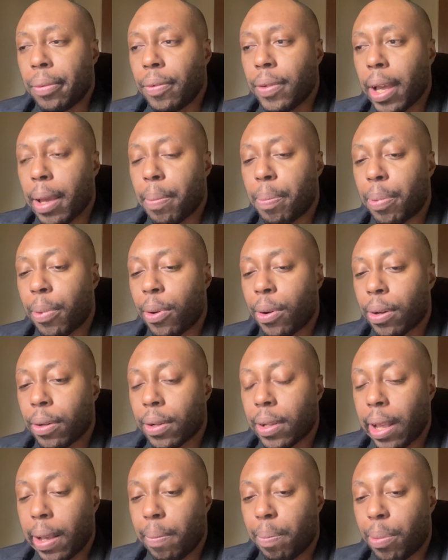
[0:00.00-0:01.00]
they brought
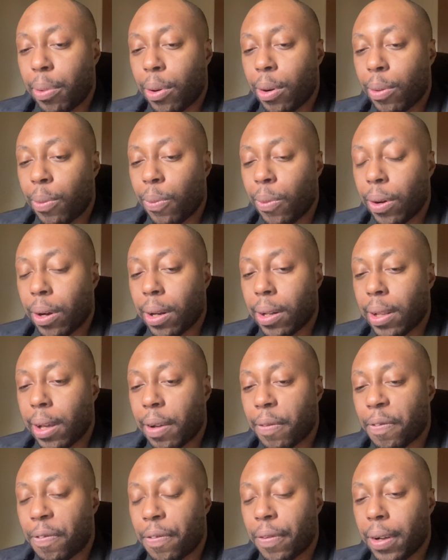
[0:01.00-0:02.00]
they brought one of their
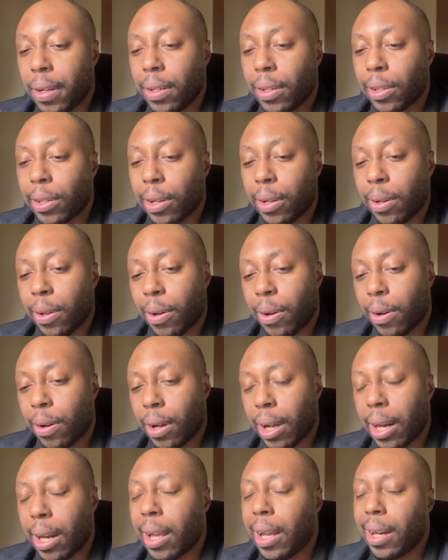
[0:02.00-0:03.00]
friends
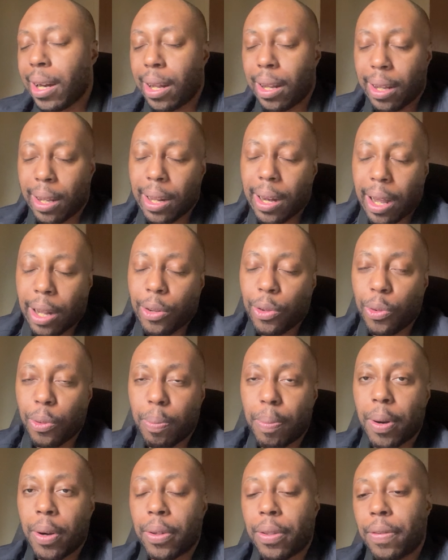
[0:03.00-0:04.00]
along, and I- and I and I knew
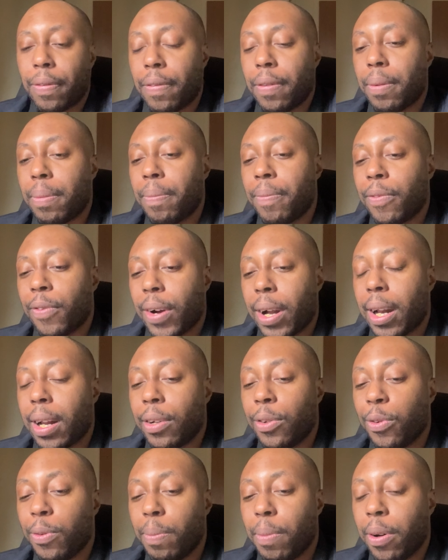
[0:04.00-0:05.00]
both of them, right? I
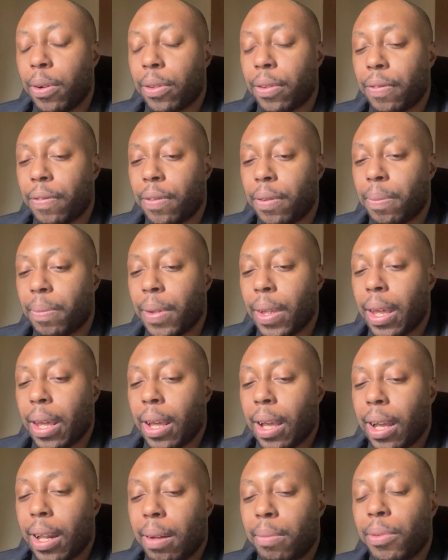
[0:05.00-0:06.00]
knew both of them,
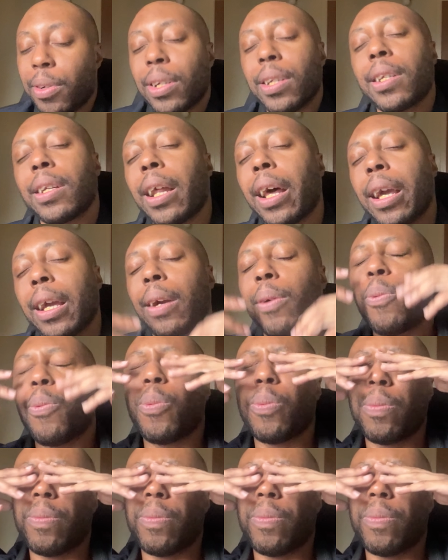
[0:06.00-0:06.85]
and I'm just like,